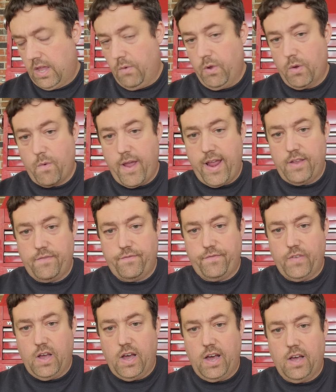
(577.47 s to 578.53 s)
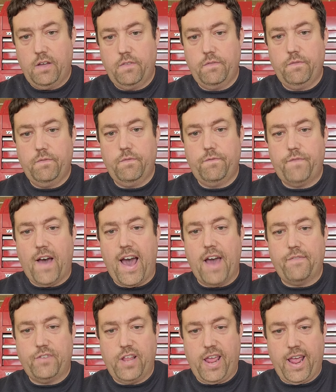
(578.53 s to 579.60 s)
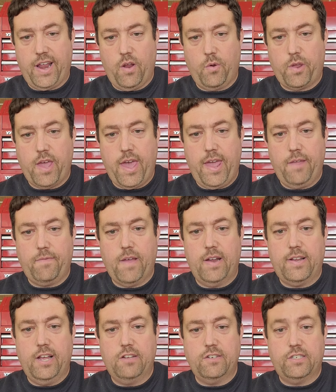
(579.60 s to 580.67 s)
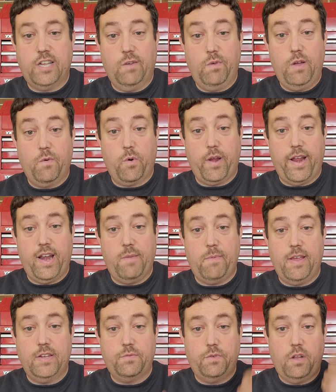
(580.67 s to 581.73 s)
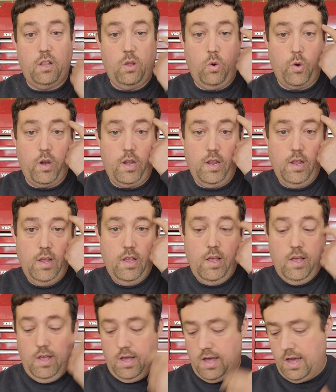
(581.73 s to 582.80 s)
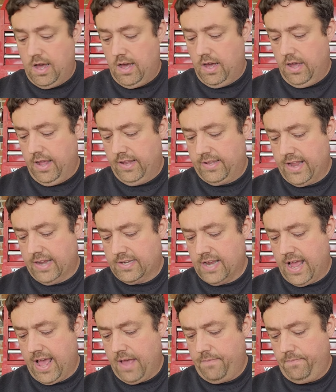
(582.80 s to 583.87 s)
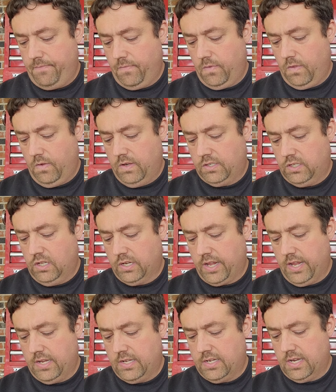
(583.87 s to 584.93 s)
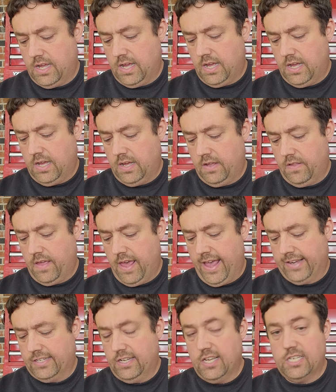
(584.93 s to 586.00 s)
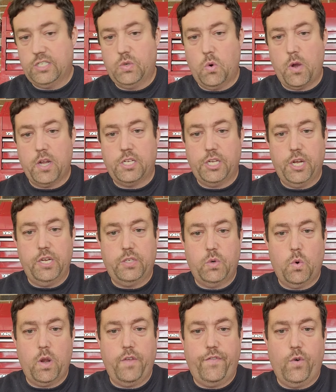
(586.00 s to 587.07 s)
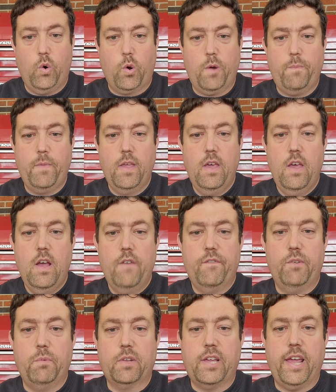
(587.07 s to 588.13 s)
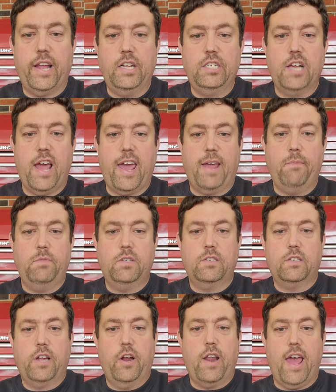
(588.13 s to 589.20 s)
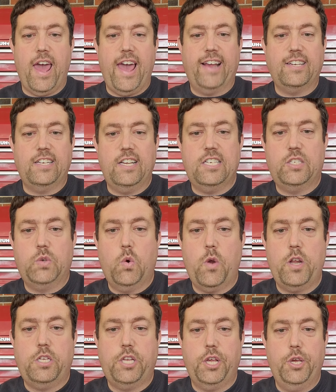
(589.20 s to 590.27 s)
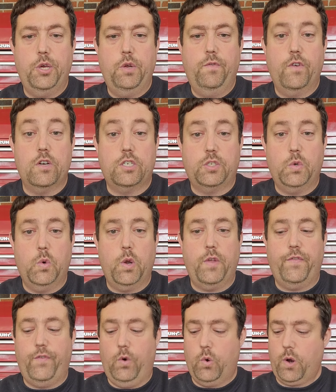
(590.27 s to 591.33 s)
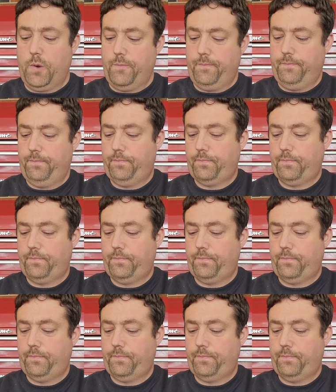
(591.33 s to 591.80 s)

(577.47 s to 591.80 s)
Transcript: So we read uh, 510, okay? That tells us that we were enemies with the Lord uh, at that time. Let's look at uh, Exodus 22 24 from the King James. Go to Exodus 22, verse 24.